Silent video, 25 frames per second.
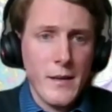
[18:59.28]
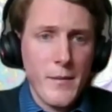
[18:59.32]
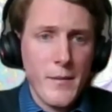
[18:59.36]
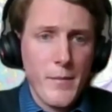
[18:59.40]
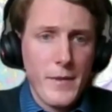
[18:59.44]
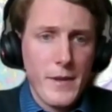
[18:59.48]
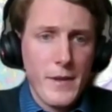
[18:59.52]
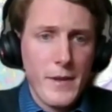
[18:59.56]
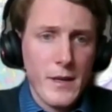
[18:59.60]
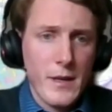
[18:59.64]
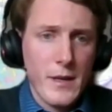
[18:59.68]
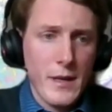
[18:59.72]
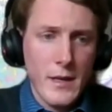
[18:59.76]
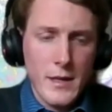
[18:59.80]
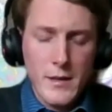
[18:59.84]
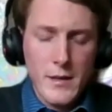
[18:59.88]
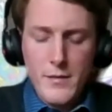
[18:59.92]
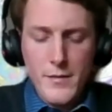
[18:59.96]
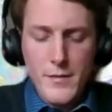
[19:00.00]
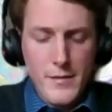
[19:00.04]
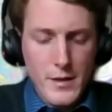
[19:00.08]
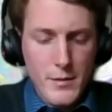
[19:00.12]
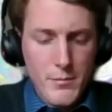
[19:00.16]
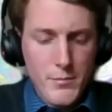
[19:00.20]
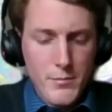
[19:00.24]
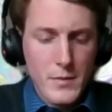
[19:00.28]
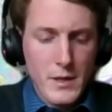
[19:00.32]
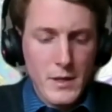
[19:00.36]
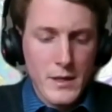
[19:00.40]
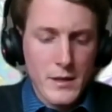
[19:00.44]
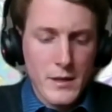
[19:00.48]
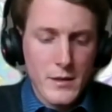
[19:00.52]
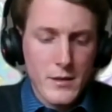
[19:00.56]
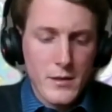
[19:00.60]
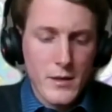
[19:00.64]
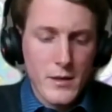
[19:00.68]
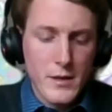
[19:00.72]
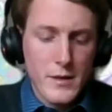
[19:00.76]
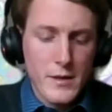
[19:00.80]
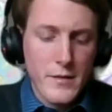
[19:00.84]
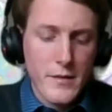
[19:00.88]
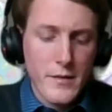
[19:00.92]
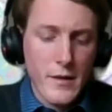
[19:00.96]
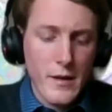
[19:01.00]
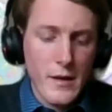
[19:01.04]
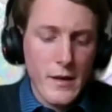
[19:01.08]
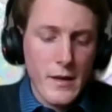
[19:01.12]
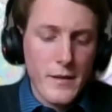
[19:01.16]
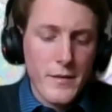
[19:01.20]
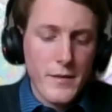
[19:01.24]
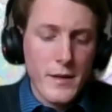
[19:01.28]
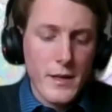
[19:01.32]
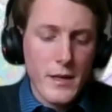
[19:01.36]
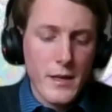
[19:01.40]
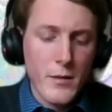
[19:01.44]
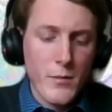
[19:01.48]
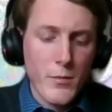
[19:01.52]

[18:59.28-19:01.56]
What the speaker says: and some colleagues, there